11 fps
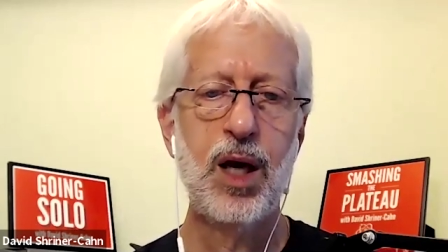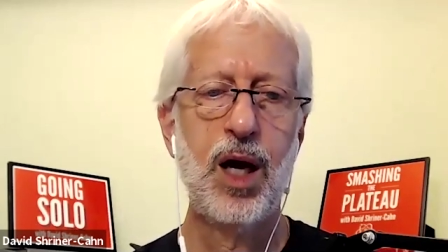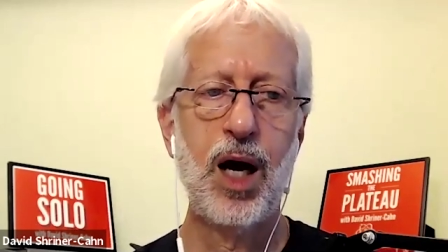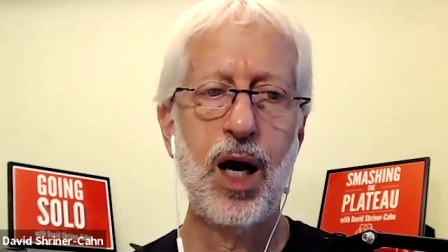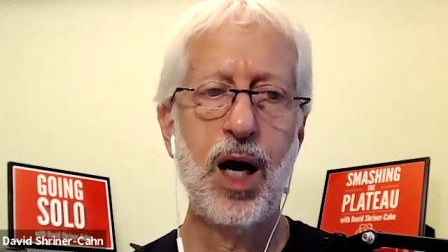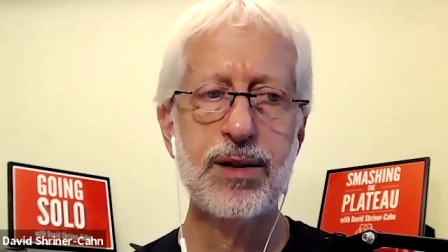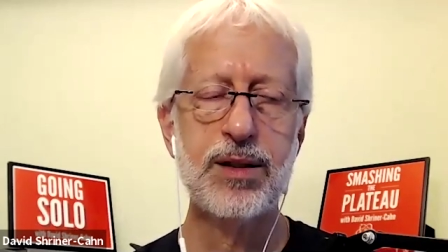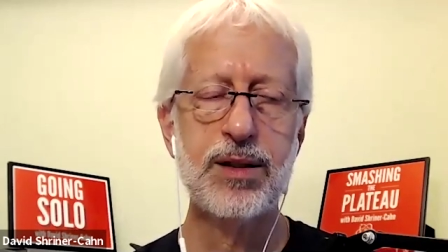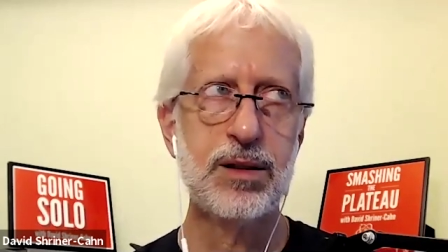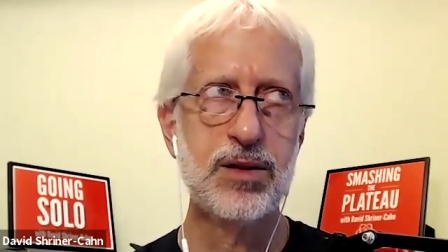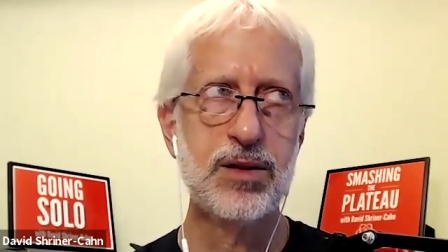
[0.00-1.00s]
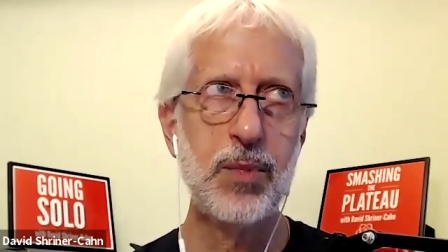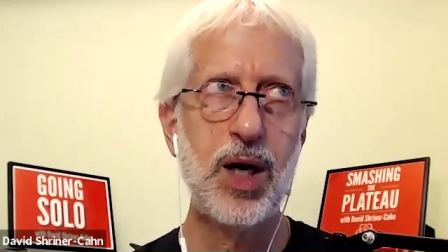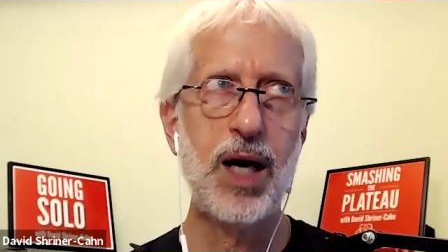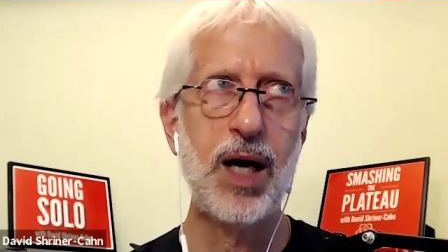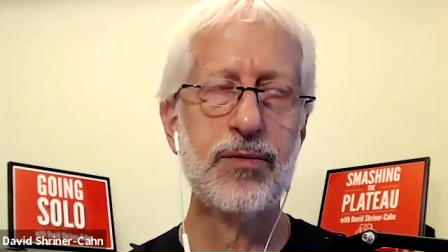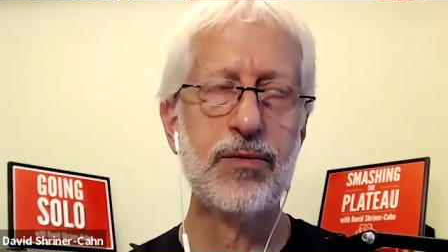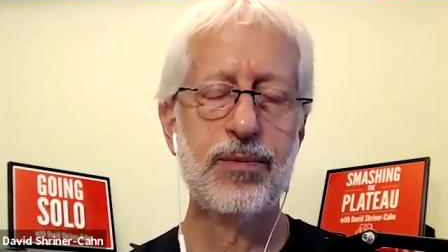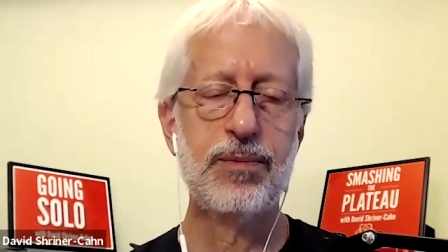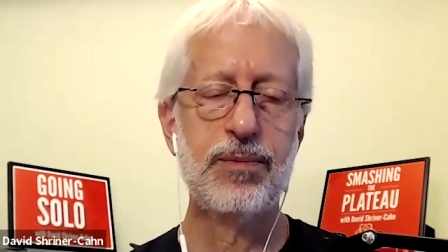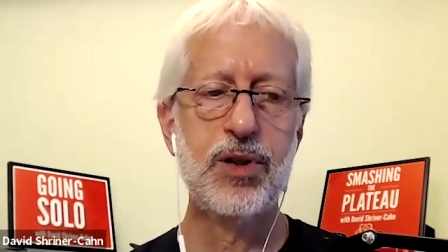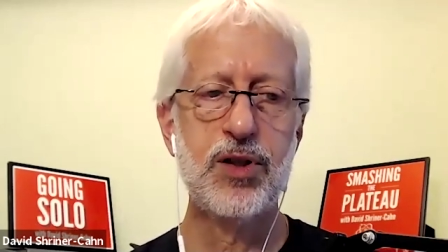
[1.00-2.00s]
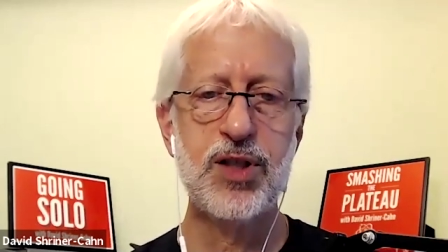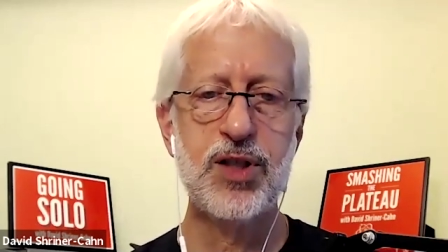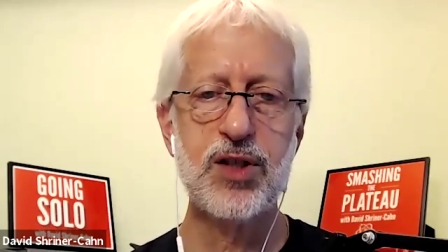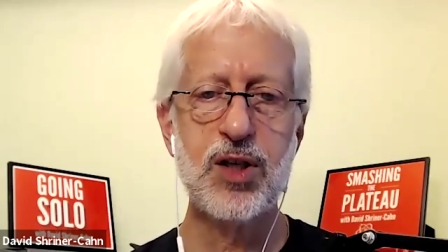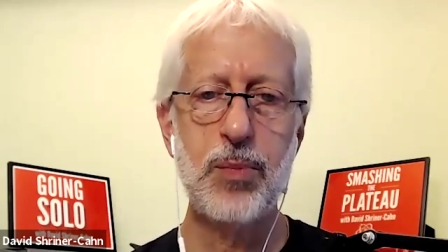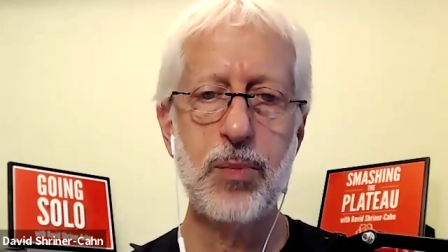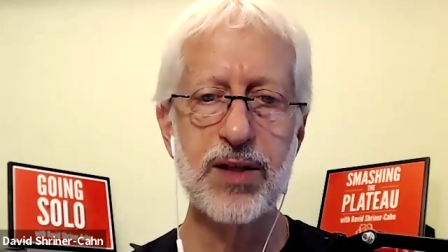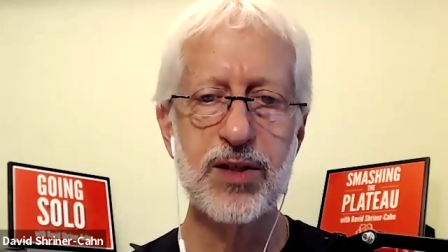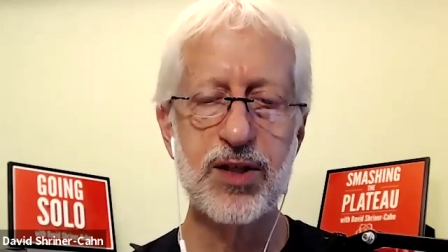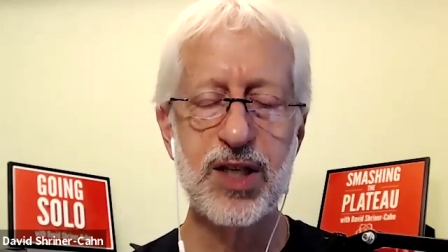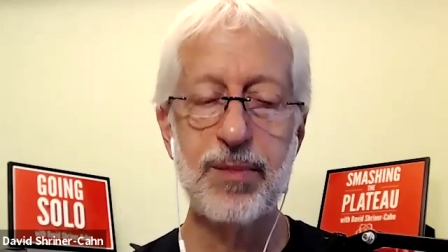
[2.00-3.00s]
on some kind of consistent basis.